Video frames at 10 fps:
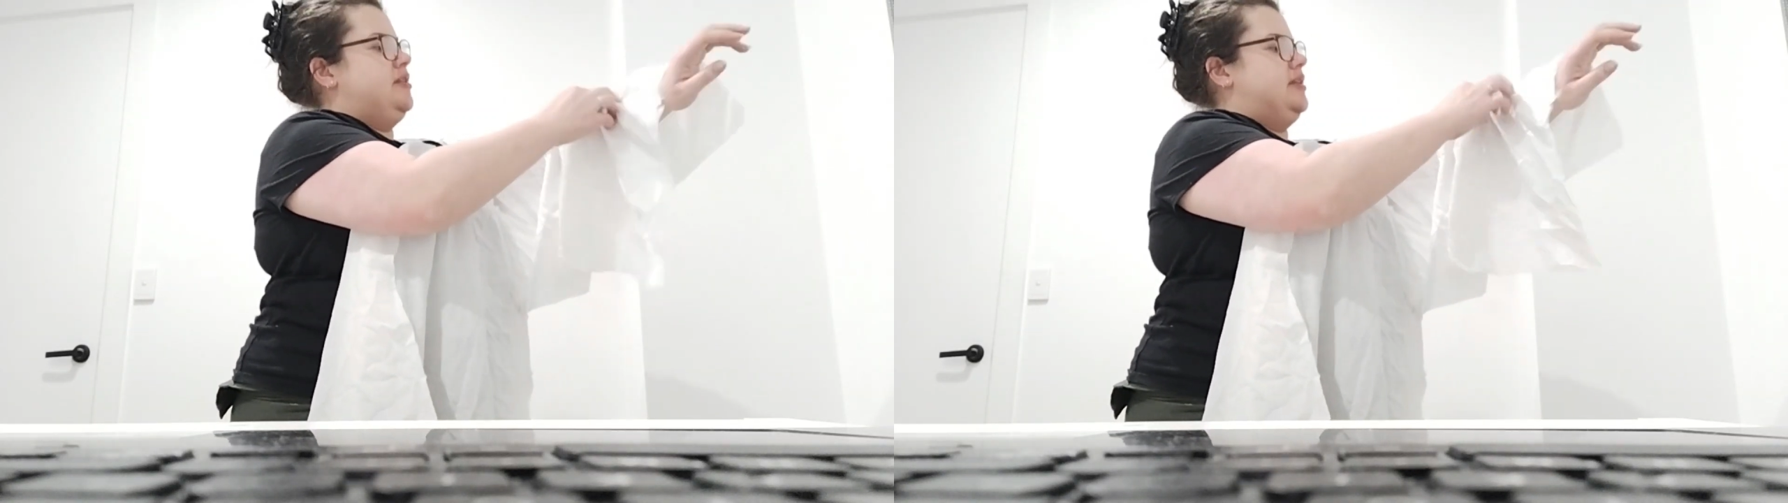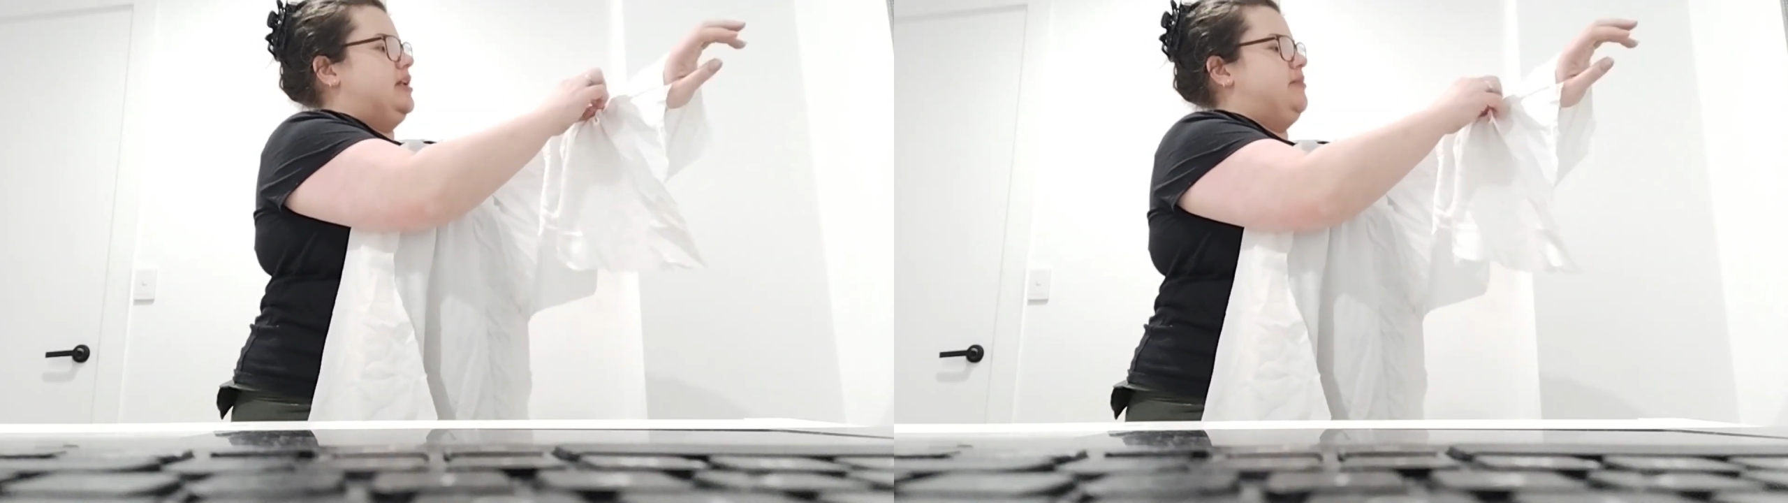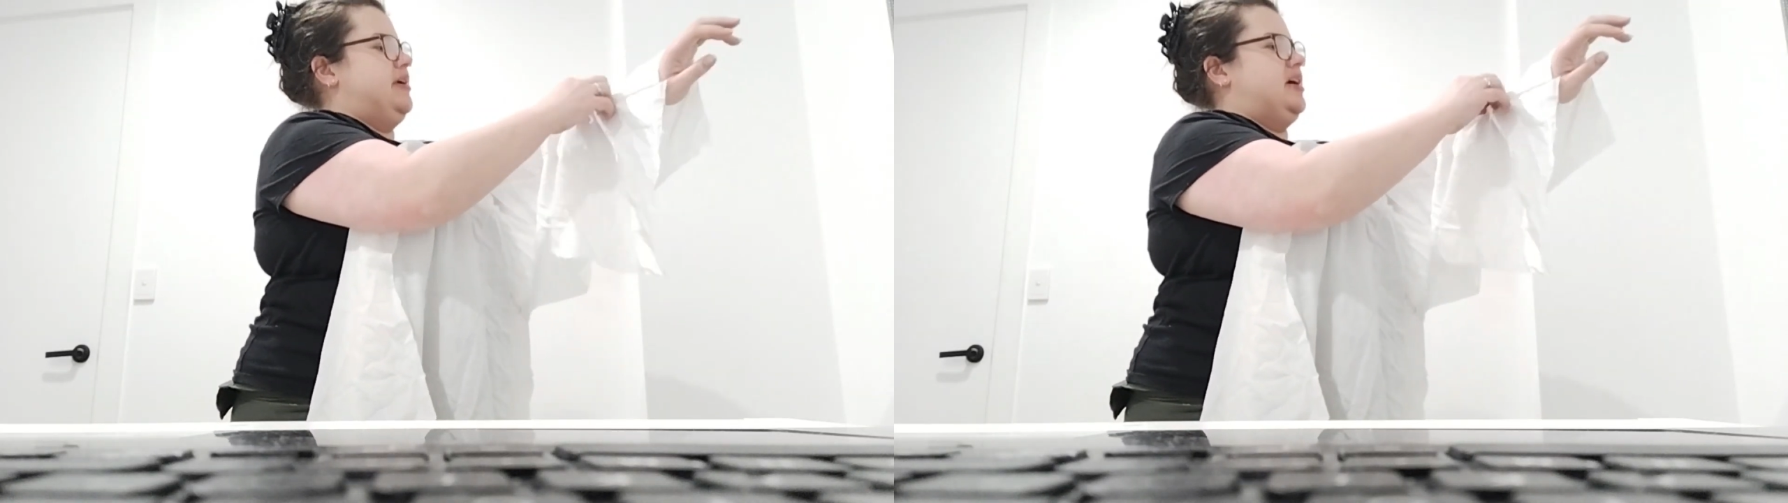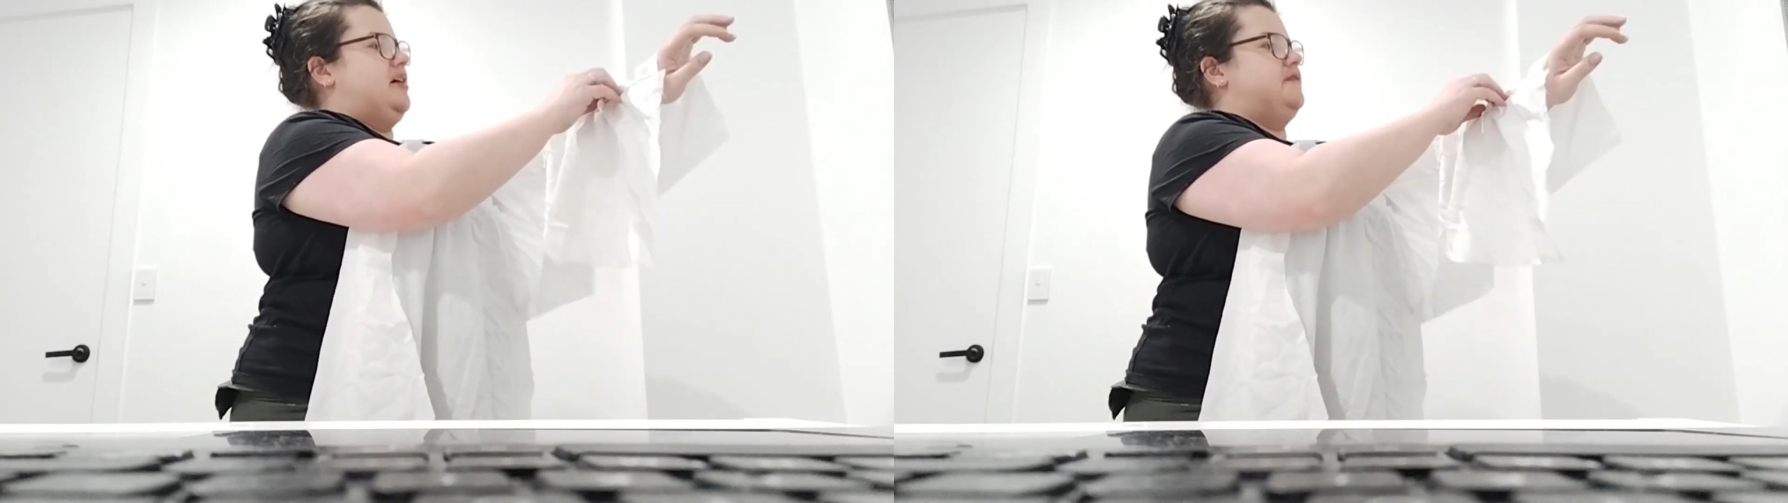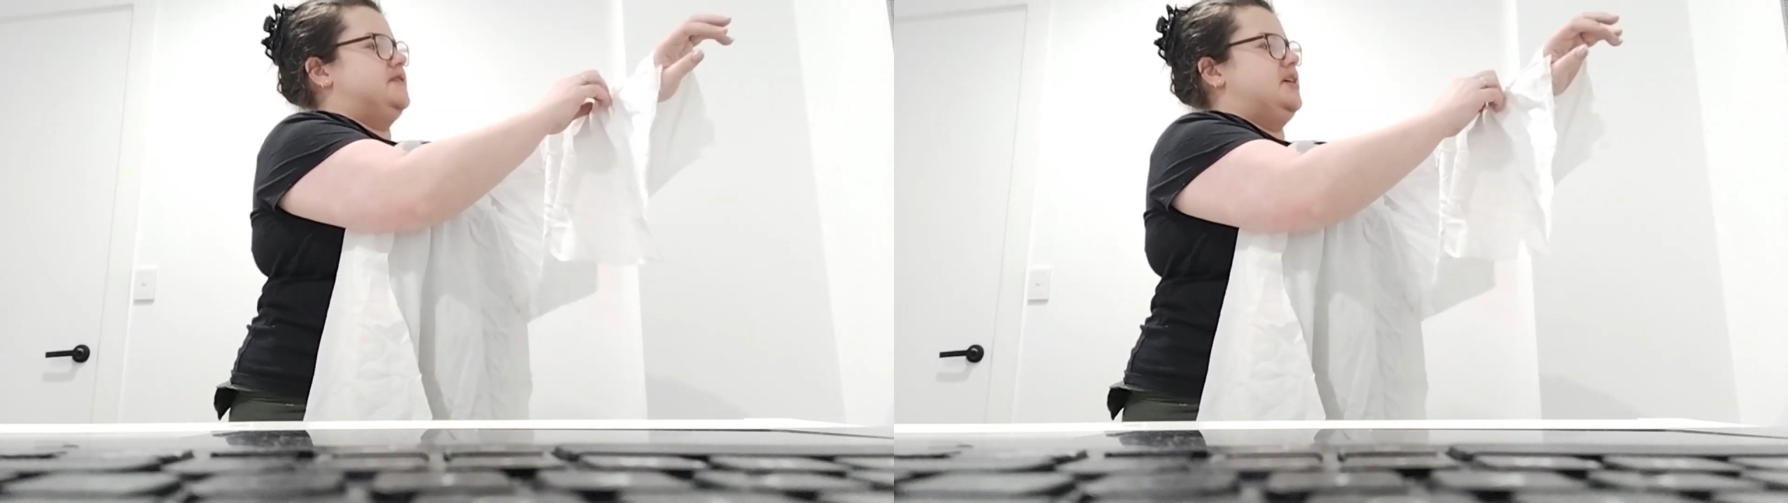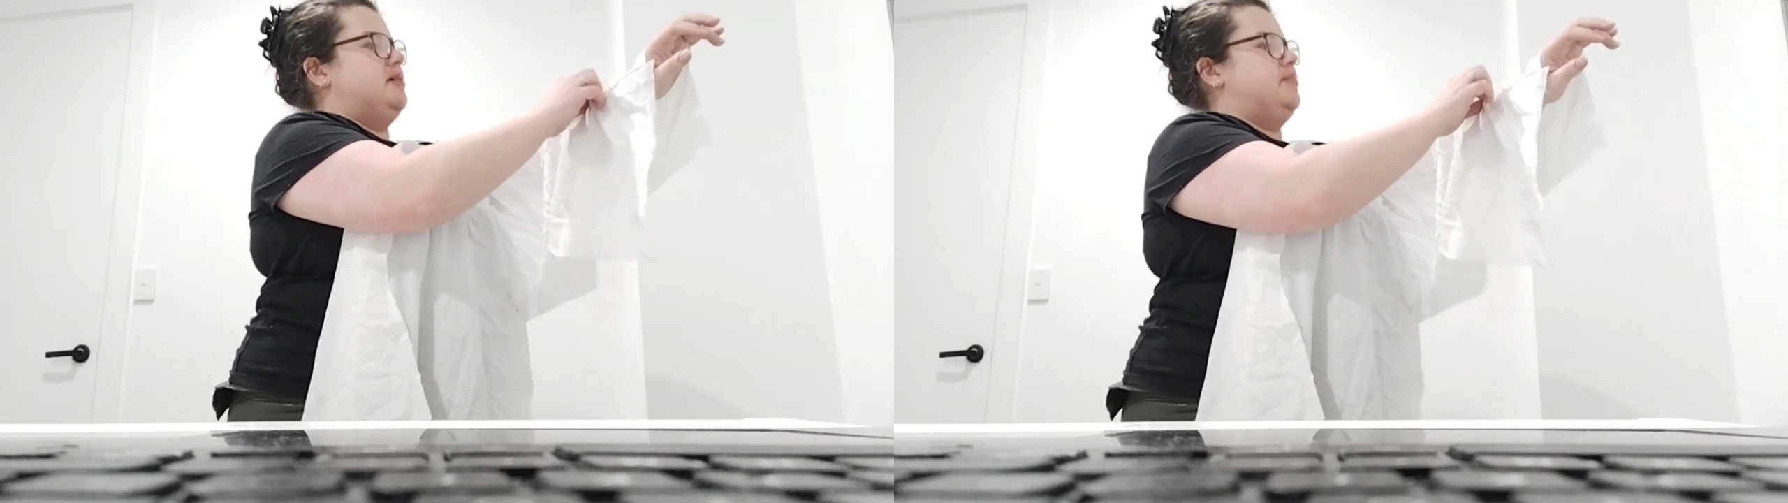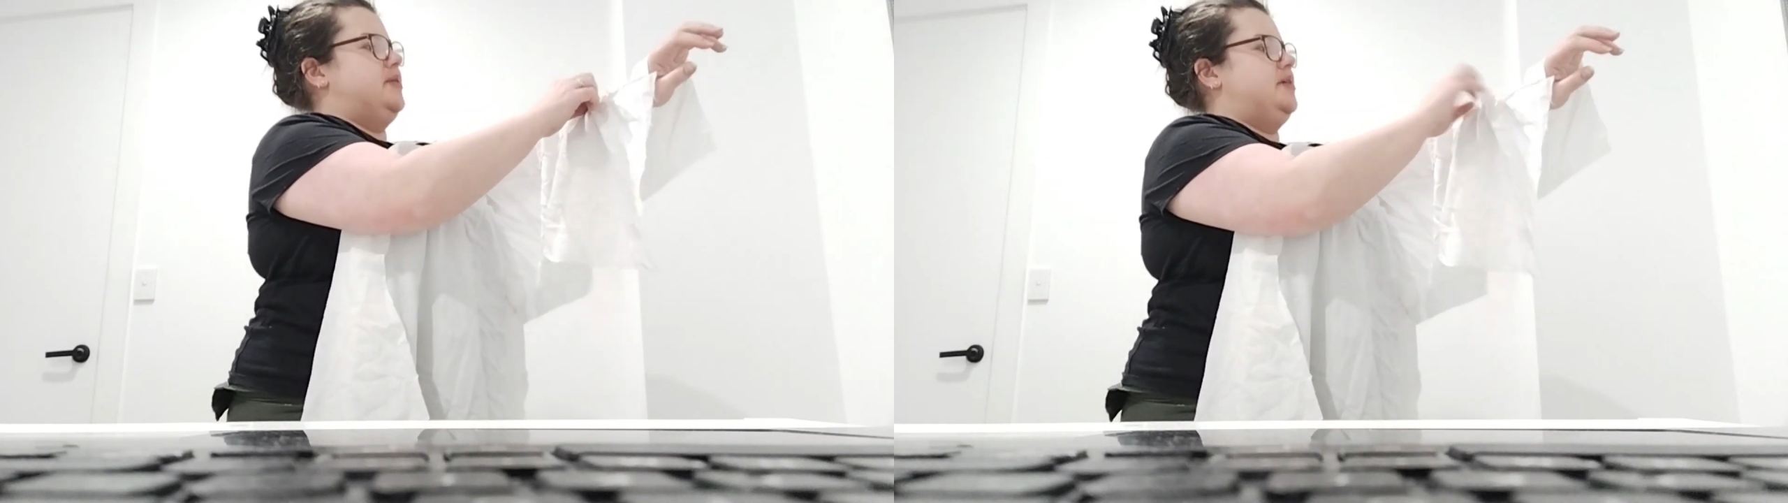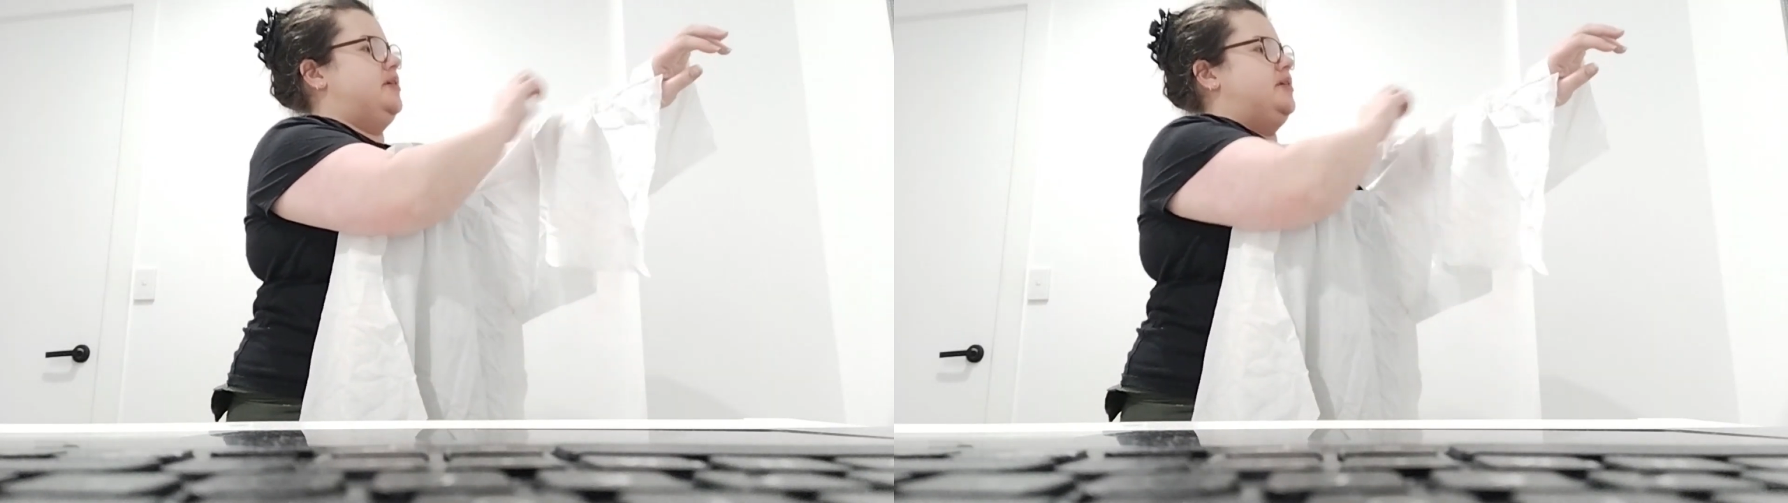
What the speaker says: that'll be cuffed up,